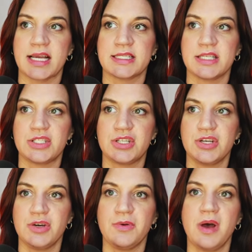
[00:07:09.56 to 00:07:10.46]
access
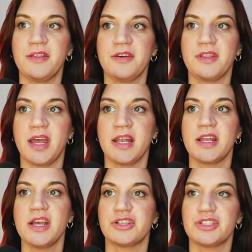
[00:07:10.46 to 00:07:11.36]
to other
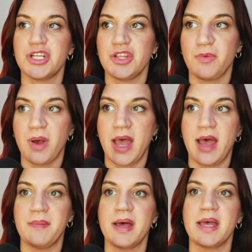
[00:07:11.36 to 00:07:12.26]
than searching the
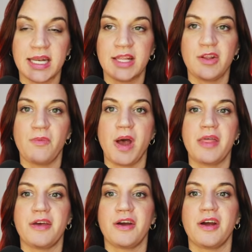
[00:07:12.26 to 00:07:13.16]
web, getting the
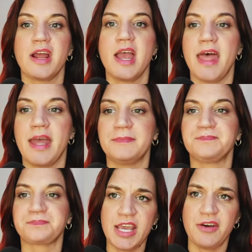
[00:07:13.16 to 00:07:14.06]
weather. And
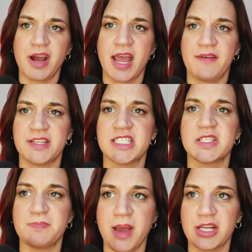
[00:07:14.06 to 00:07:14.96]
then here I have a
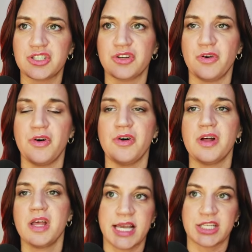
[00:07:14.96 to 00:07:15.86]
special
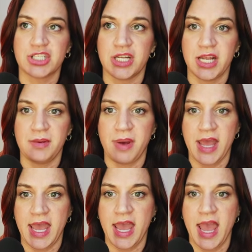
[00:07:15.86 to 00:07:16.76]
section in
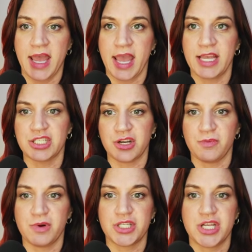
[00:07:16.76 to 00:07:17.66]
my AI
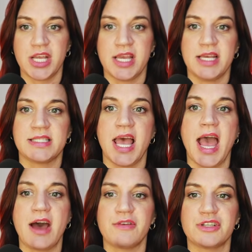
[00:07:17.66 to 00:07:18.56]
agent, which is
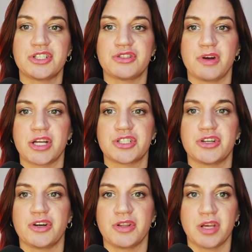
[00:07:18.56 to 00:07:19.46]
how to
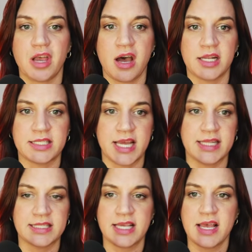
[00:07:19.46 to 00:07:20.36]
structure the
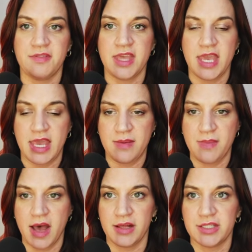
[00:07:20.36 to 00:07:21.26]
contents of the
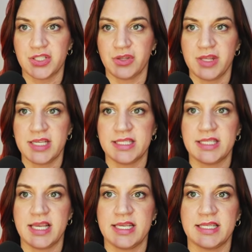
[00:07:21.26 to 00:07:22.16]
email. And so
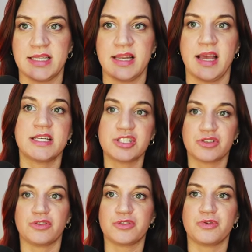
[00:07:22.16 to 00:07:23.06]
this is an
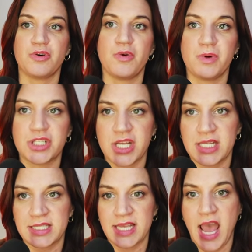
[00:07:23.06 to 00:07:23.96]
additional tool, which
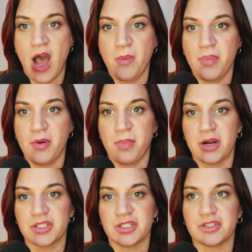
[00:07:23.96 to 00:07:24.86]
is the output
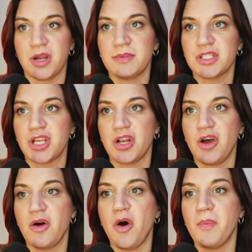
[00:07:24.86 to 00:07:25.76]
parser. So I'm just
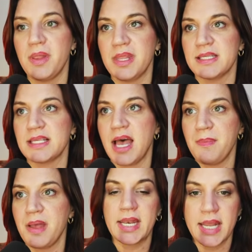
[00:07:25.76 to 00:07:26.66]
going to open this
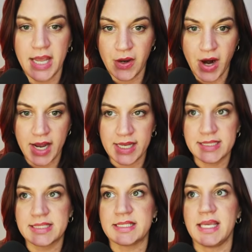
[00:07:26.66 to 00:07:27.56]
up, and here I
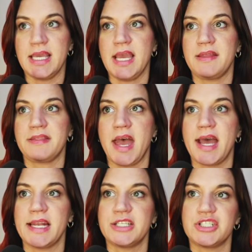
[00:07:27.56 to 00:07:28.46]
can see
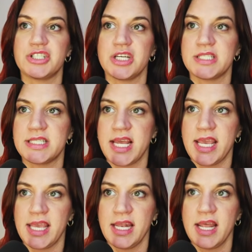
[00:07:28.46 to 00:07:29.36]
that it's just
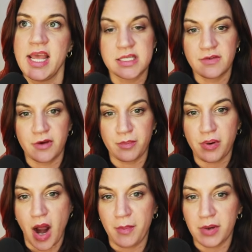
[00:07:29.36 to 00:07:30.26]
taking the different
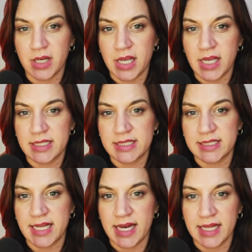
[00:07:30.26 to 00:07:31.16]
properties,
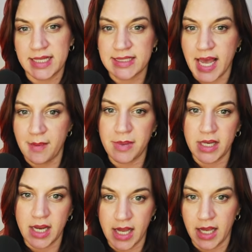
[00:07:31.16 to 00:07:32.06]
the data that's
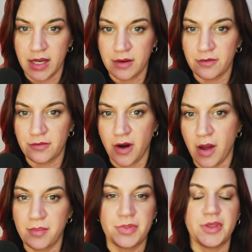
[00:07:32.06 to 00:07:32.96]
coming in
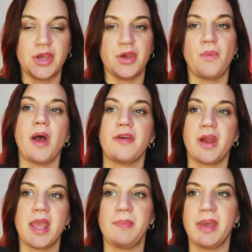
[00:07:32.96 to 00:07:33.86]
from the
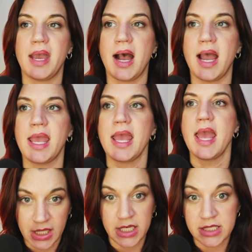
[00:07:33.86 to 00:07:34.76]
weather API,
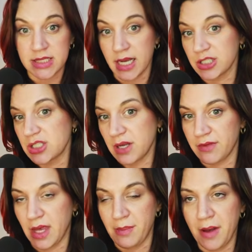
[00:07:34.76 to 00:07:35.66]
putting it into sections
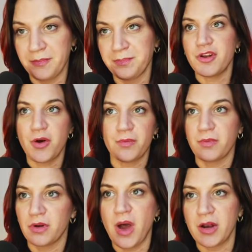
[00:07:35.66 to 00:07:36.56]
of email. If you
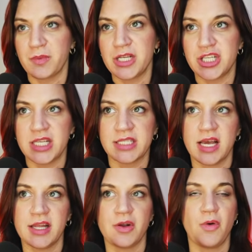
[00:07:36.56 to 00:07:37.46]
don't know how to read
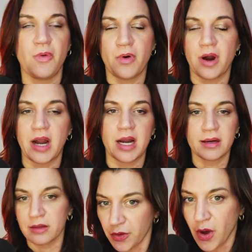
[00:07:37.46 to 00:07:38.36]
JSON
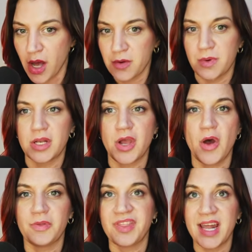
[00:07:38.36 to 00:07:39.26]
or don't know how to read
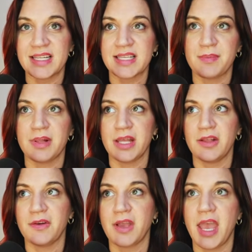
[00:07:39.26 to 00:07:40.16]
code, that is
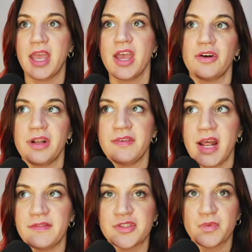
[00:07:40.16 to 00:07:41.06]
completely okay. You don't
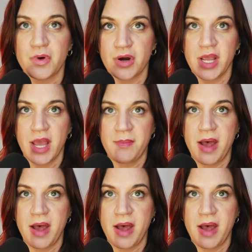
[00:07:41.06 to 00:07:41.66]
even have to worry